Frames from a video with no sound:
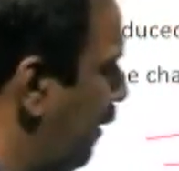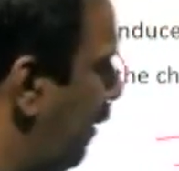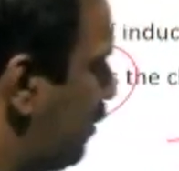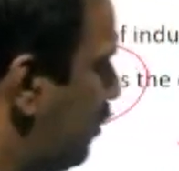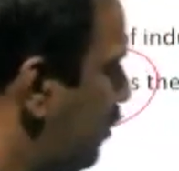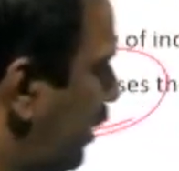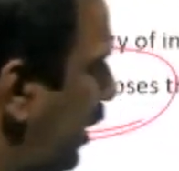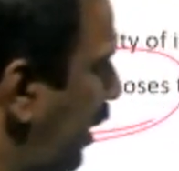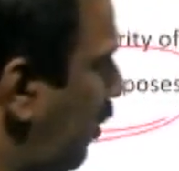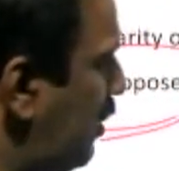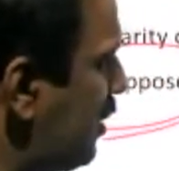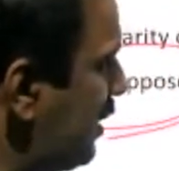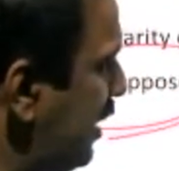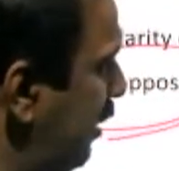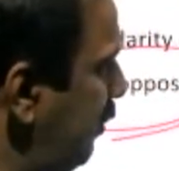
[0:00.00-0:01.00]
So here
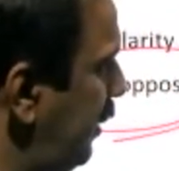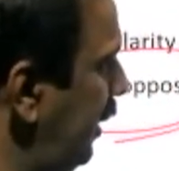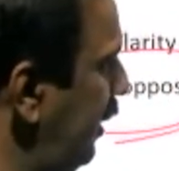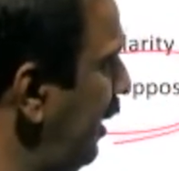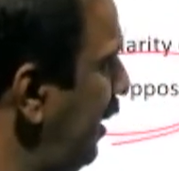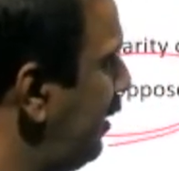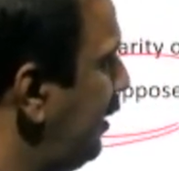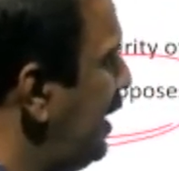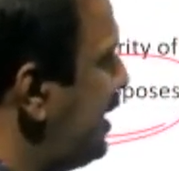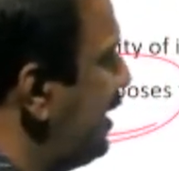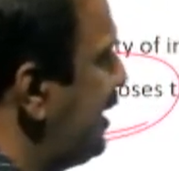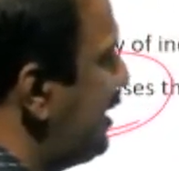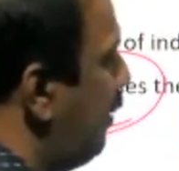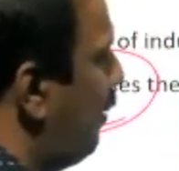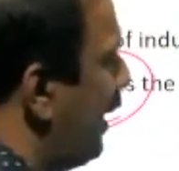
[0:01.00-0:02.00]
also same thing. This
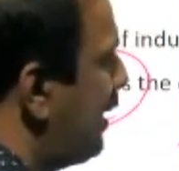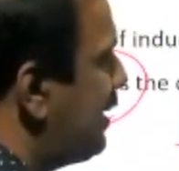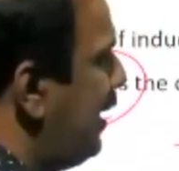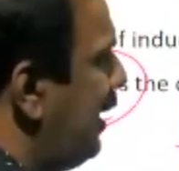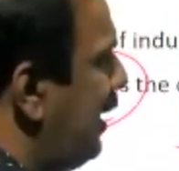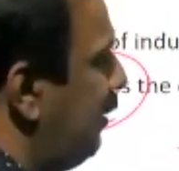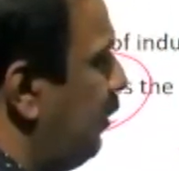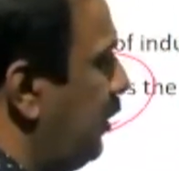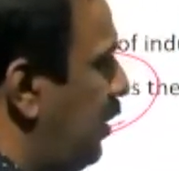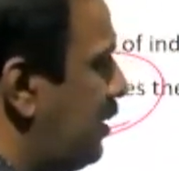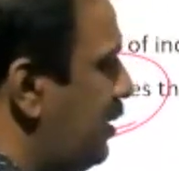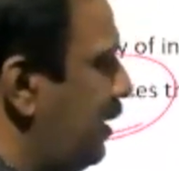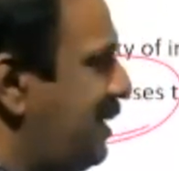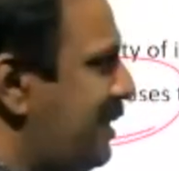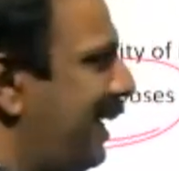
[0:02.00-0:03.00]
is the back side, and because
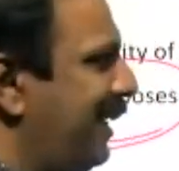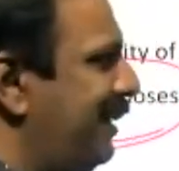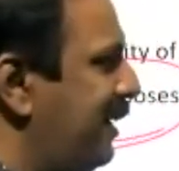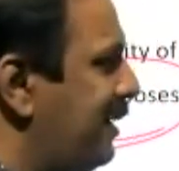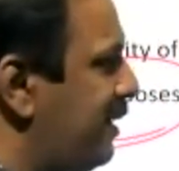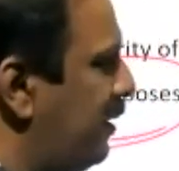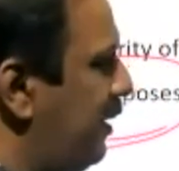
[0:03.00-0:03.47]
it's like this,